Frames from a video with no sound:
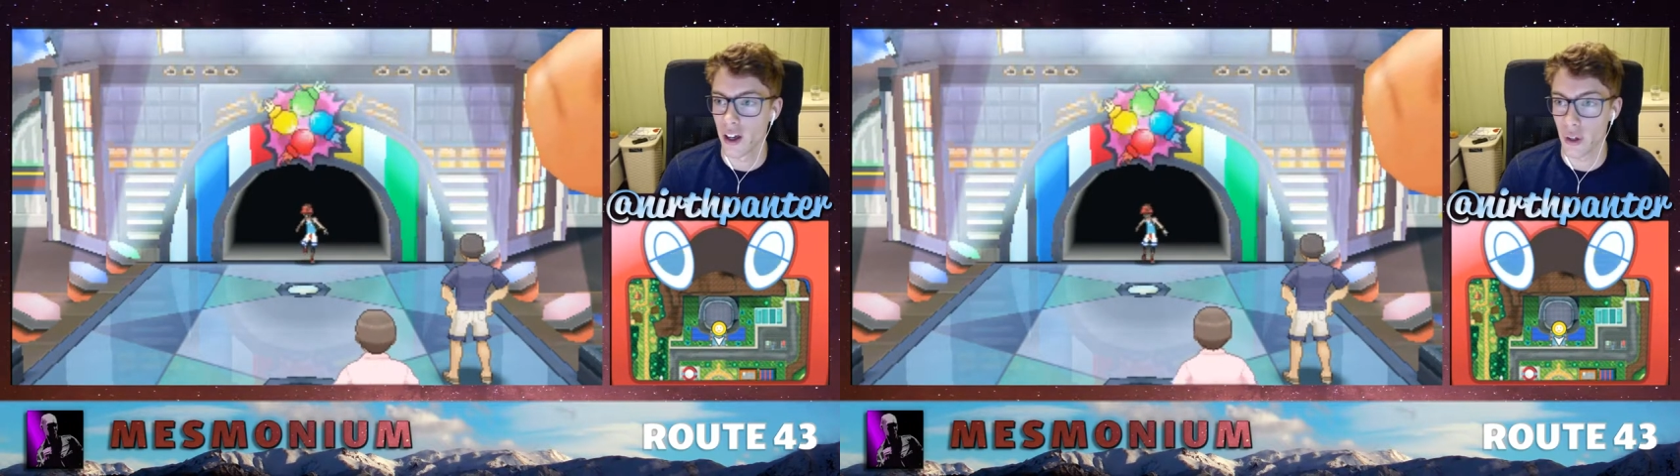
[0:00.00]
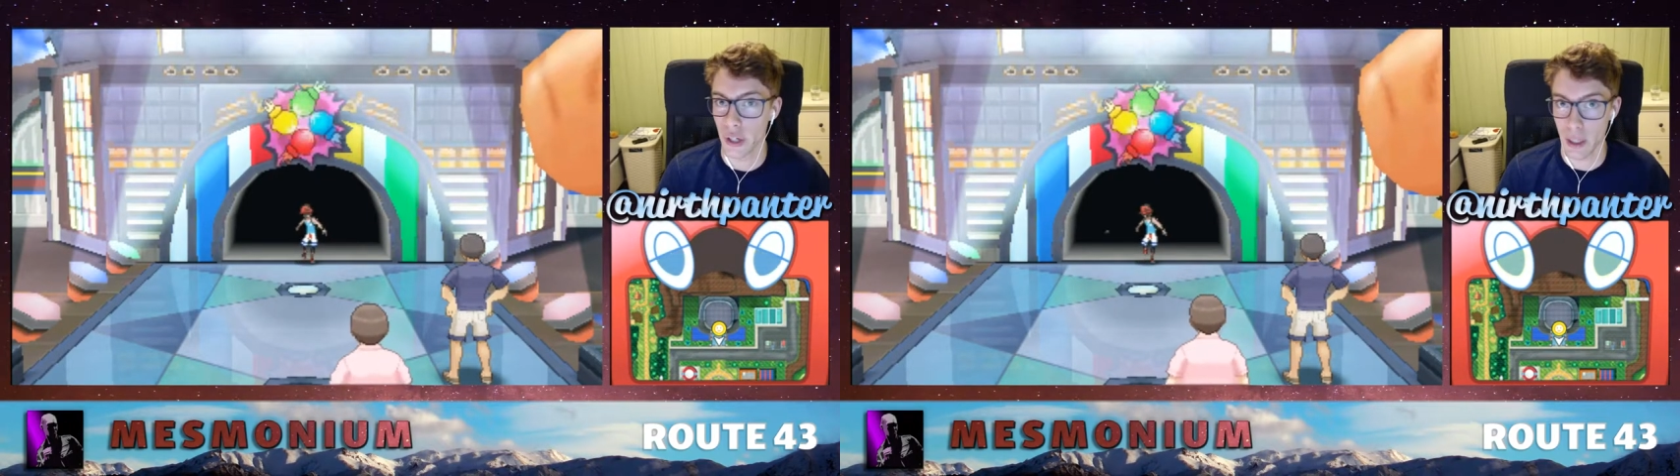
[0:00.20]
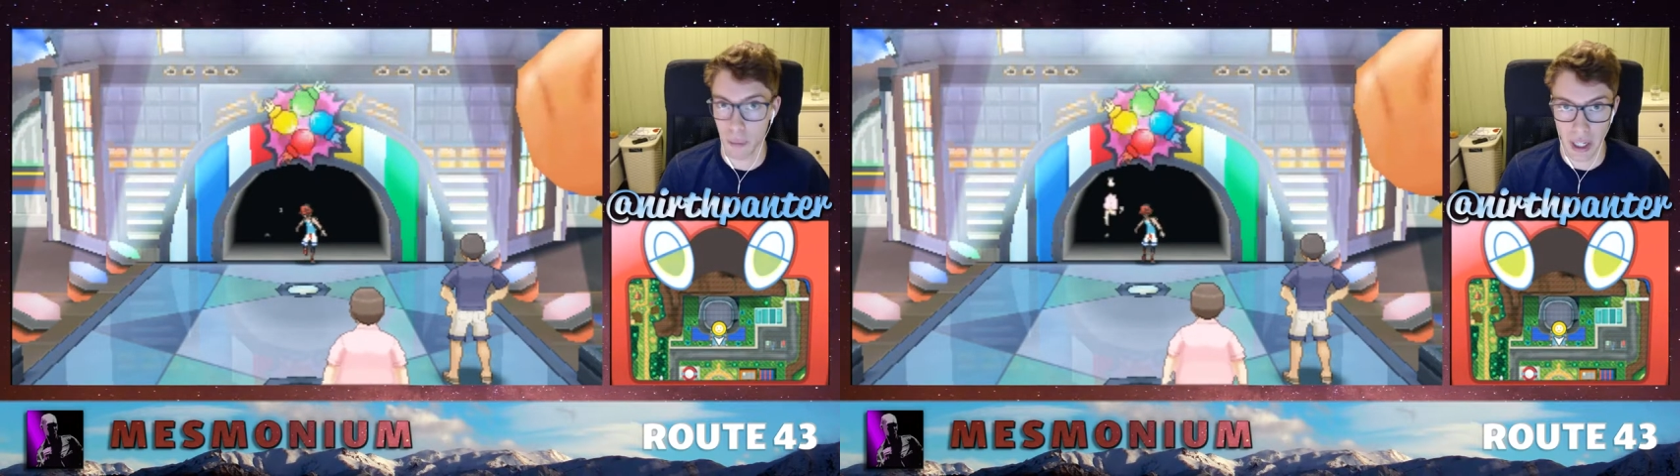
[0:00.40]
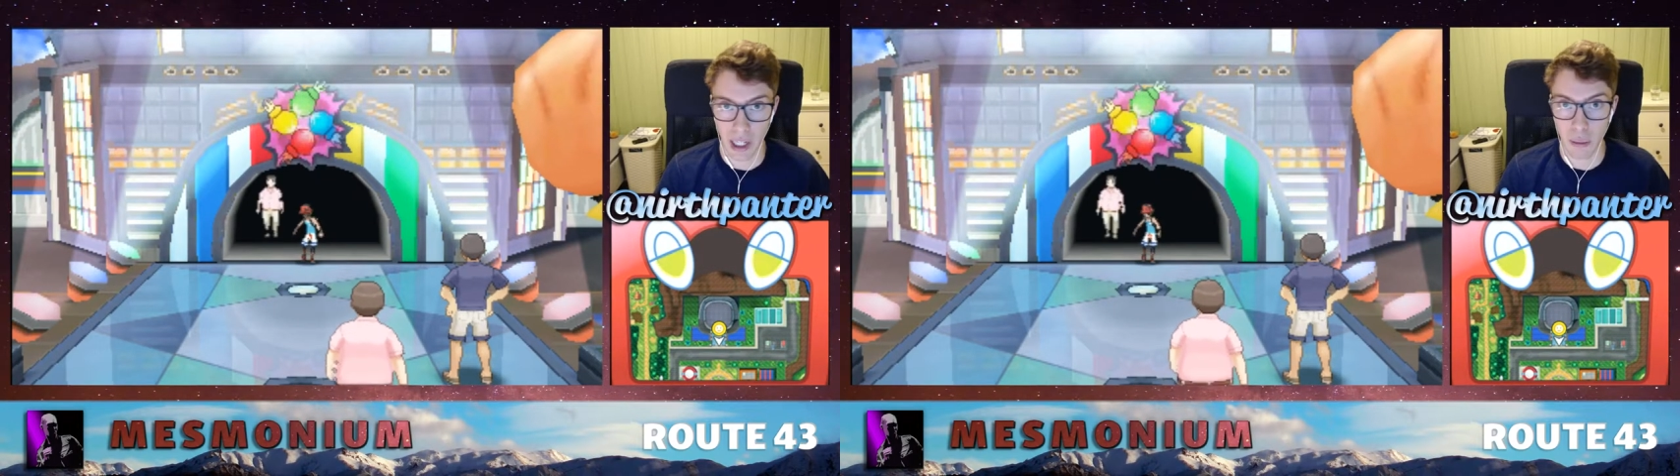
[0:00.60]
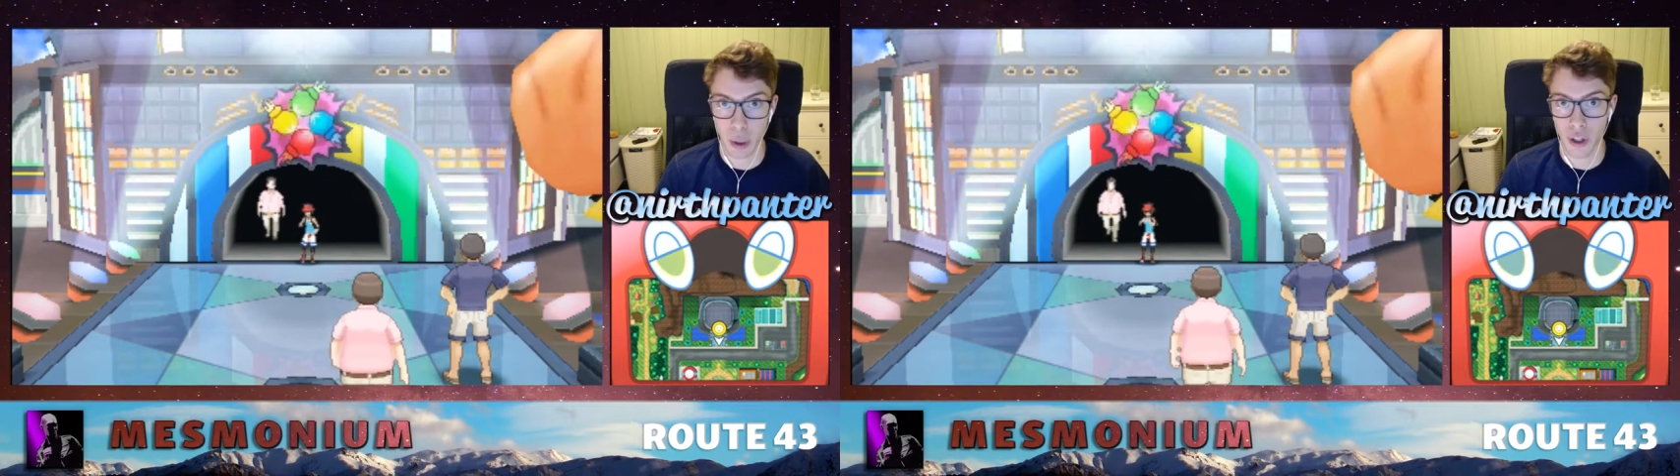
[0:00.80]
You need
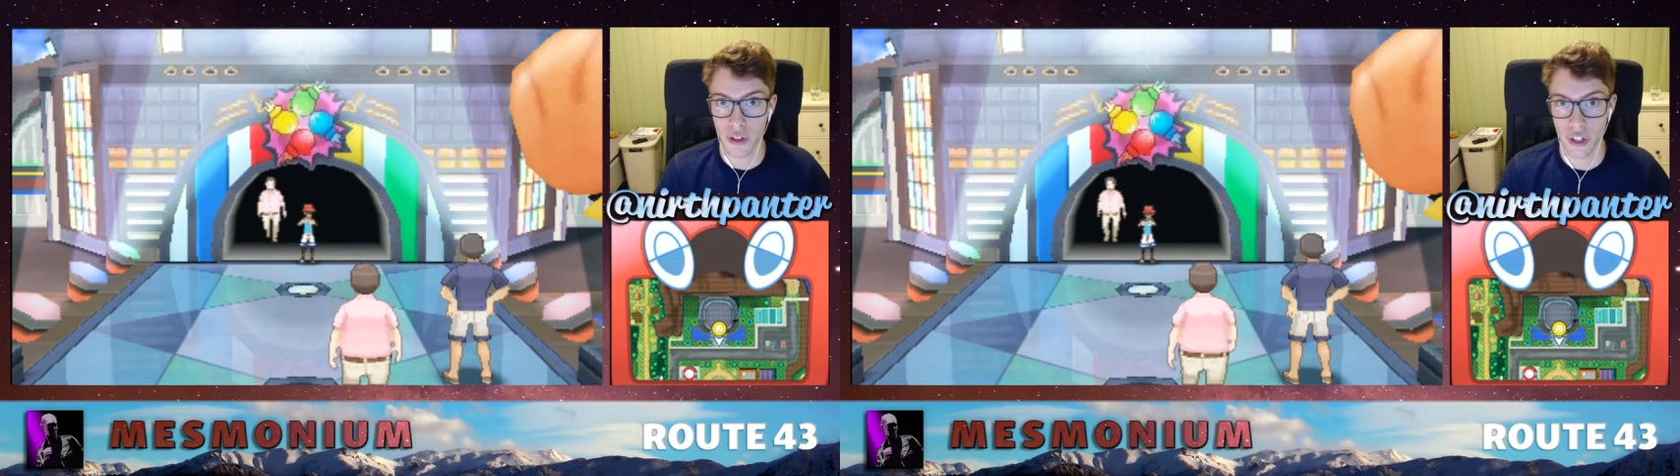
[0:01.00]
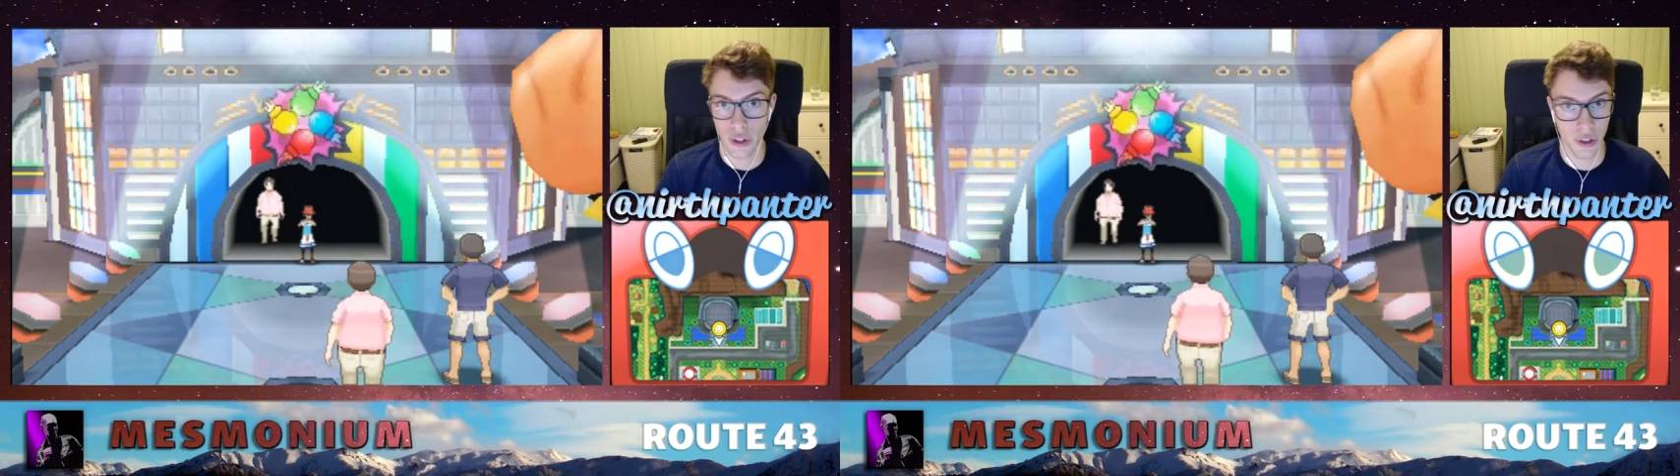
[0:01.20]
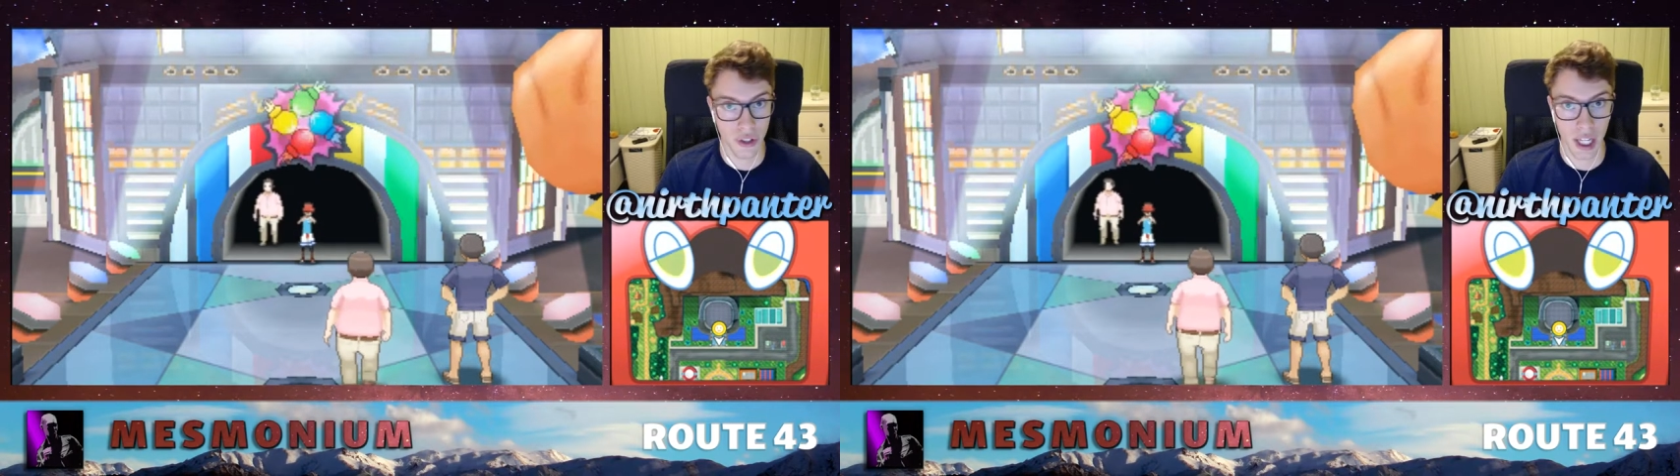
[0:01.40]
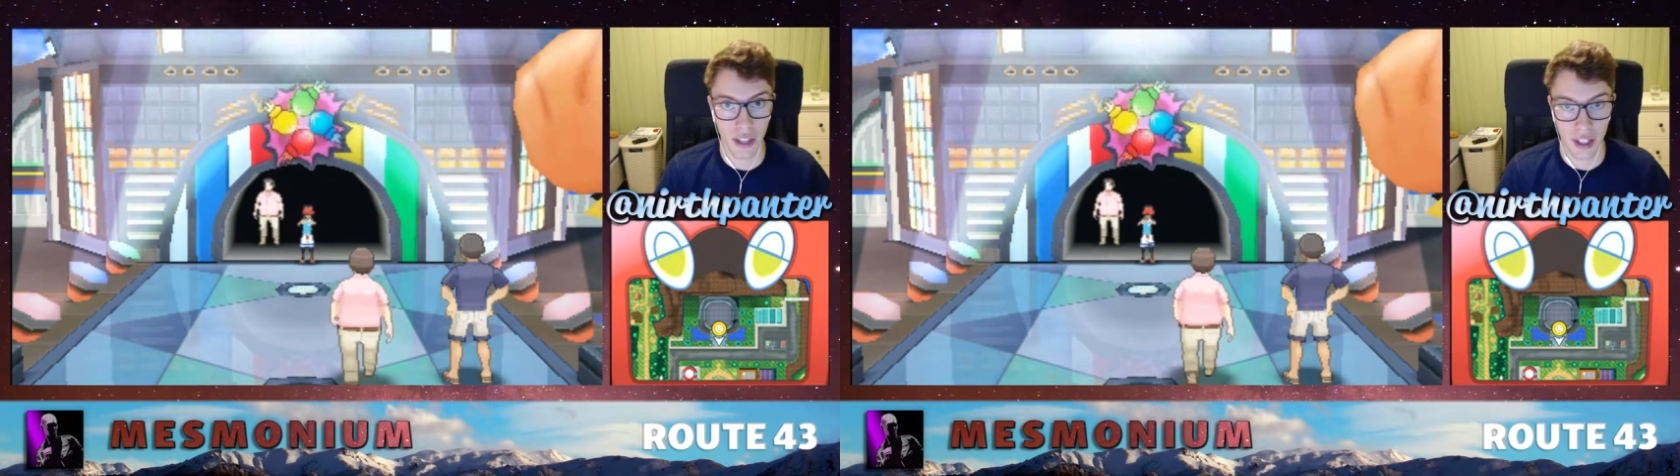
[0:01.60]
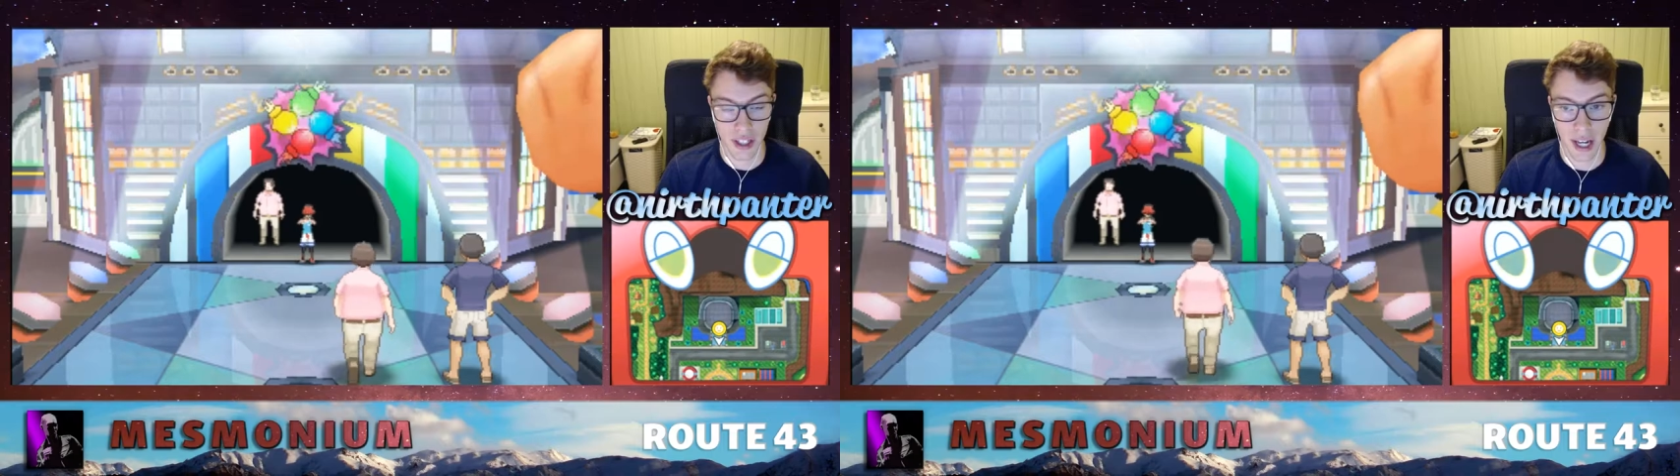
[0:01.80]
battle points in order to get
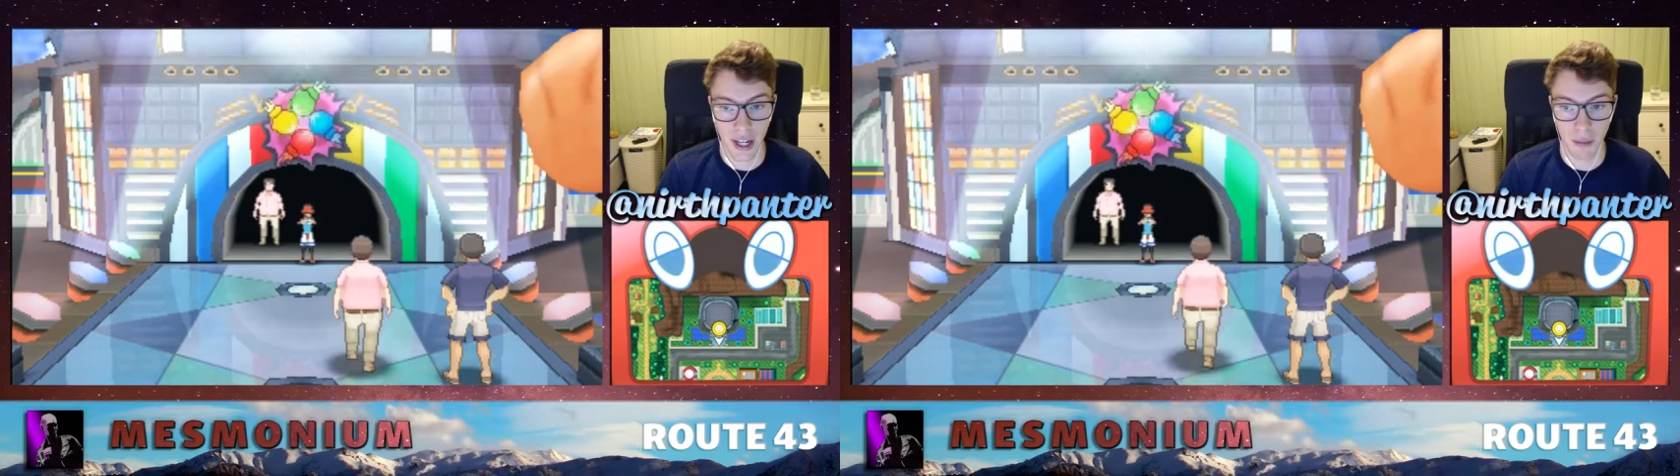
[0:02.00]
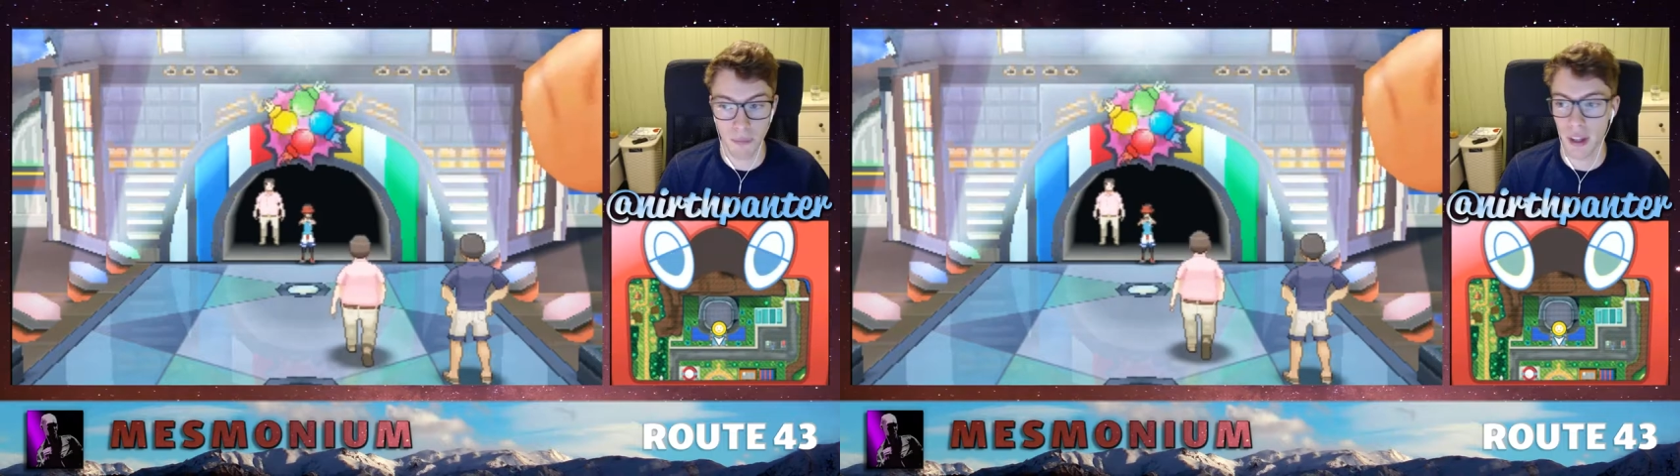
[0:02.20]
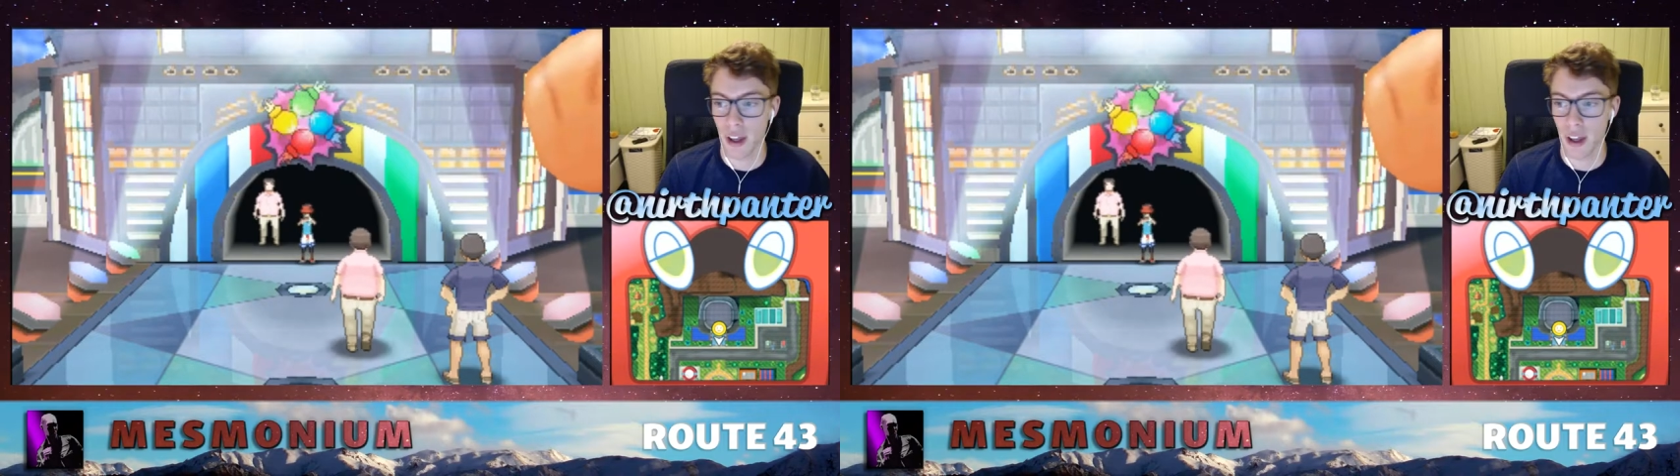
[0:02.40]
this item,